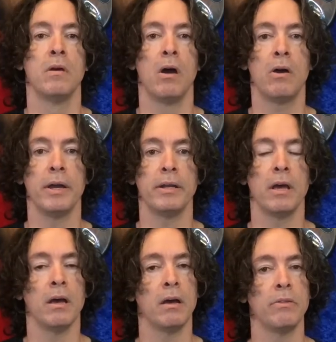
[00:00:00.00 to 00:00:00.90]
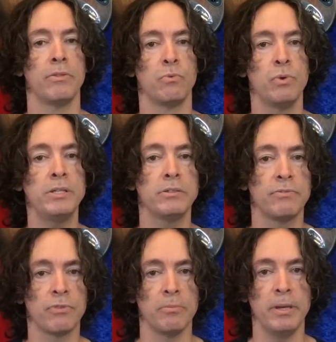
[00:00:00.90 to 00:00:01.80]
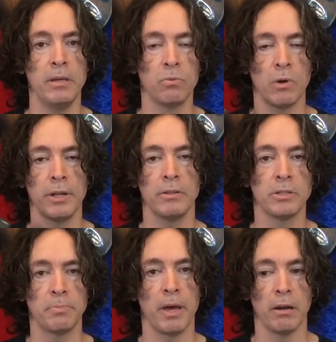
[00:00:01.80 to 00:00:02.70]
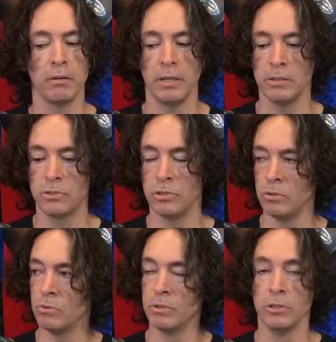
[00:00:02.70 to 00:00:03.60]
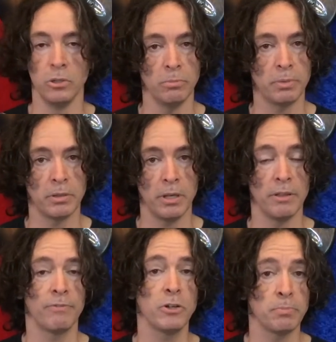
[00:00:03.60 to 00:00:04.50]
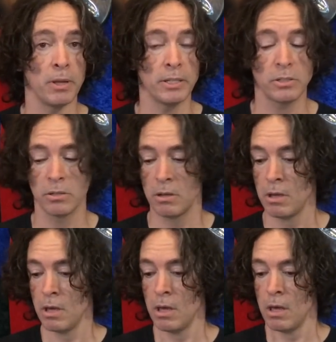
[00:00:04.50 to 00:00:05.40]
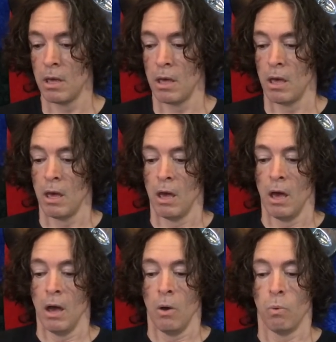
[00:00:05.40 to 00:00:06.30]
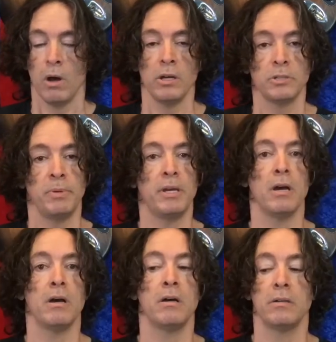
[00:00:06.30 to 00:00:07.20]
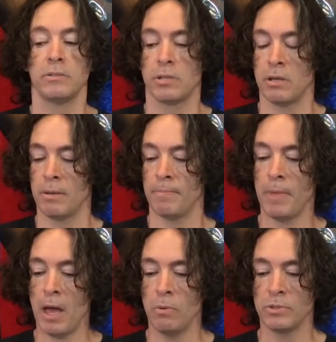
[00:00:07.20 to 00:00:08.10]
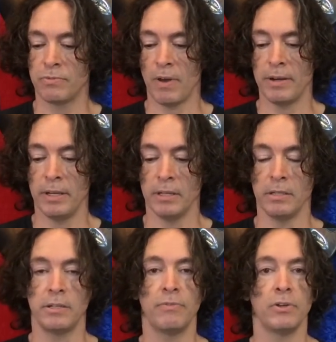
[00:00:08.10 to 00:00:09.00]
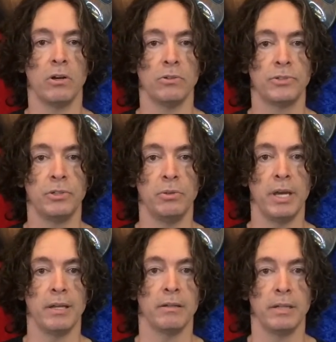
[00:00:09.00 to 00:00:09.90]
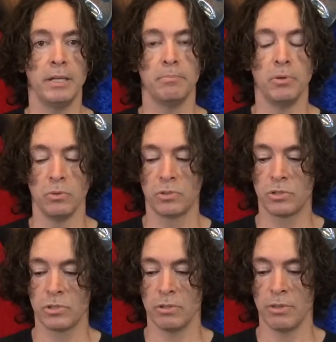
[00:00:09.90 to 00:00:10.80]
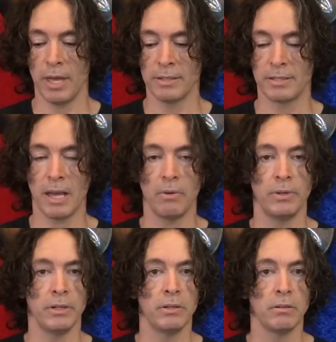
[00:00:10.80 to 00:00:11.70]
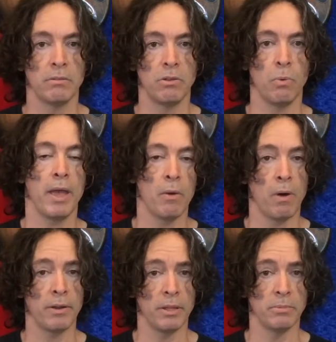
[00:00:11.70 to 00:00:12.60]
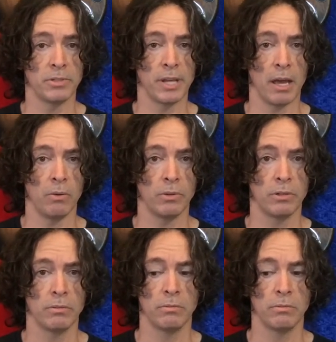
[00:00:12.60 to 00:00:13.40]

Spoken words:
All right, the reason for me running this pedal into the loop in the first place was because I was finding it difficult to get lead boosts that sounded the way I wanted them to sound